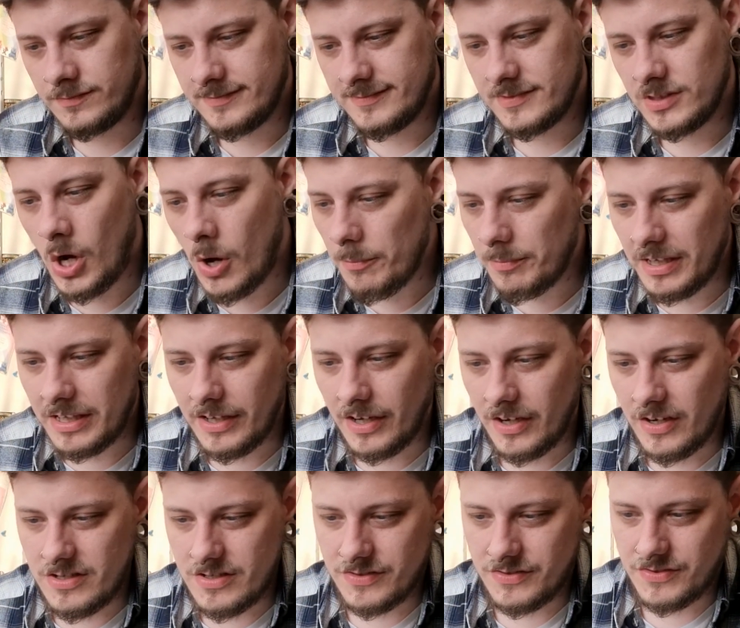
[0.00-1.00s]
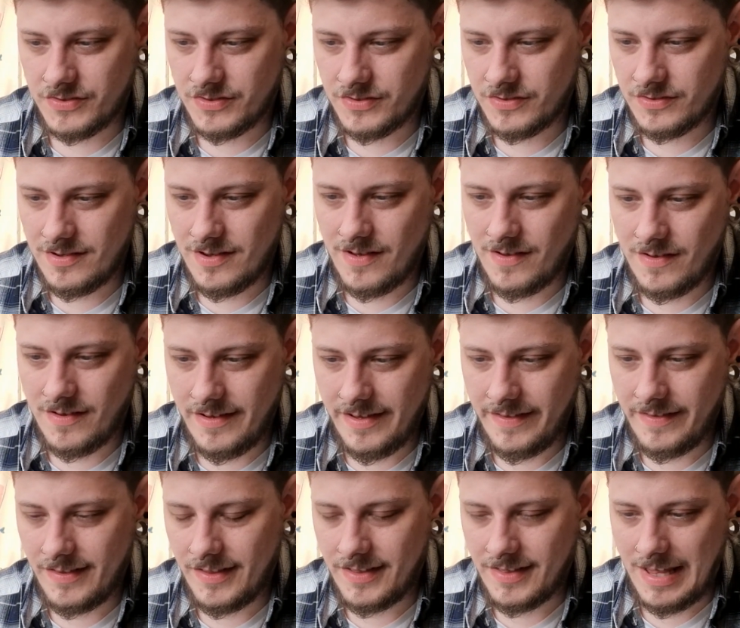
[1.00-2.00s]
Not because
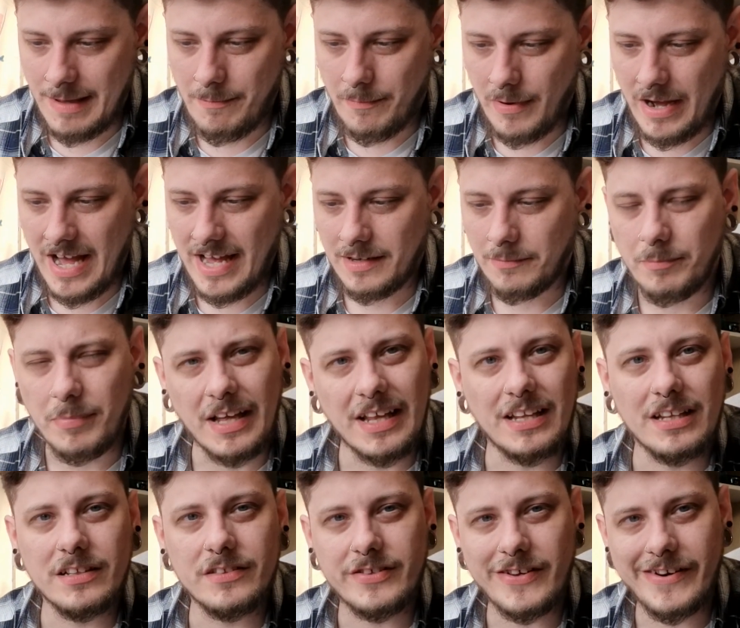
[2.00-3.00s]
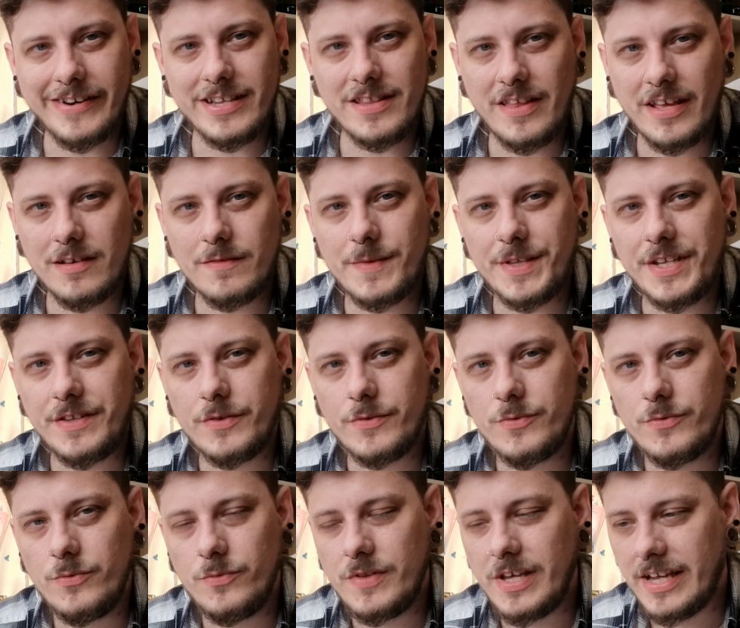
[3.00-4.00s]
they're bad builds or anything. They
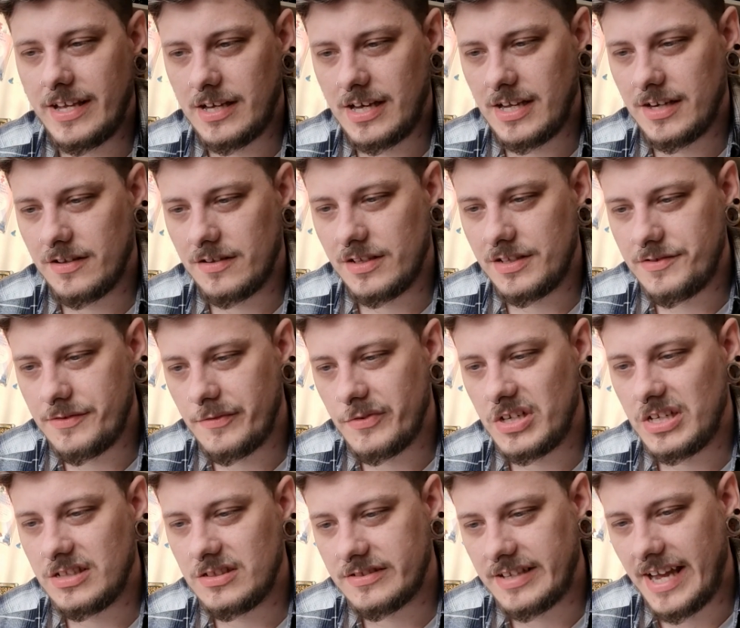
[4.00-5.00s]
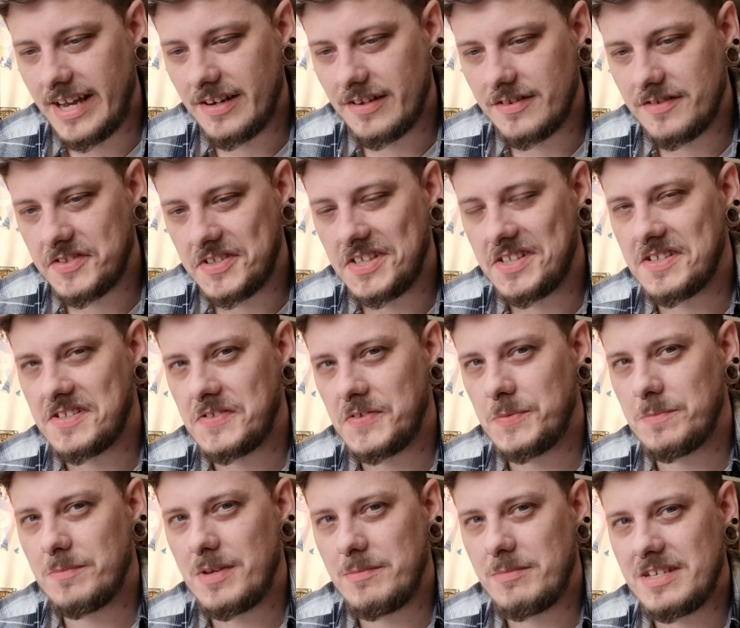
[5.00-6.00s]
do have a little tendency
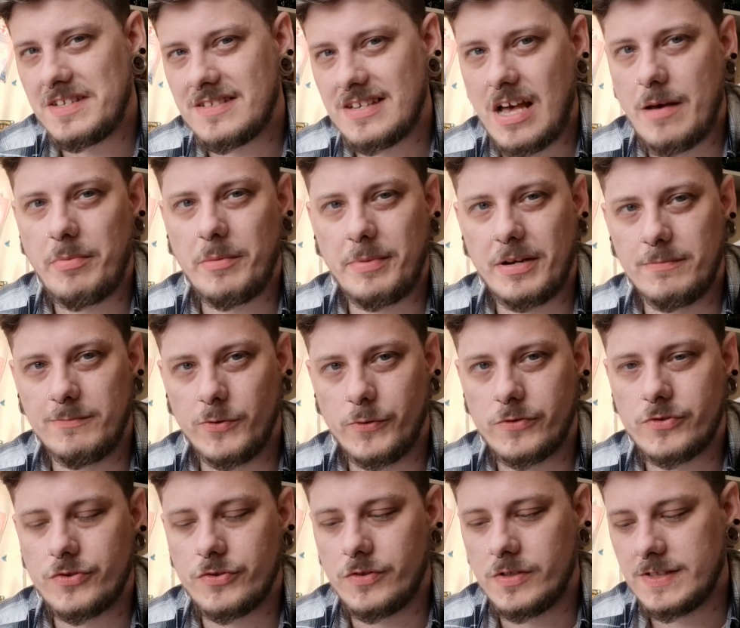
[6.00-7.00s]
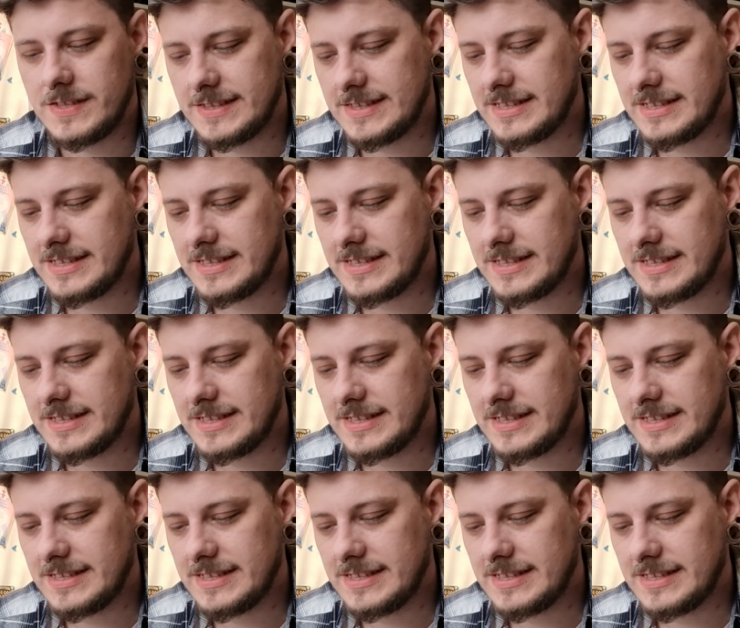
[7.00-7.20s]
to maybe sap a bit of mojo.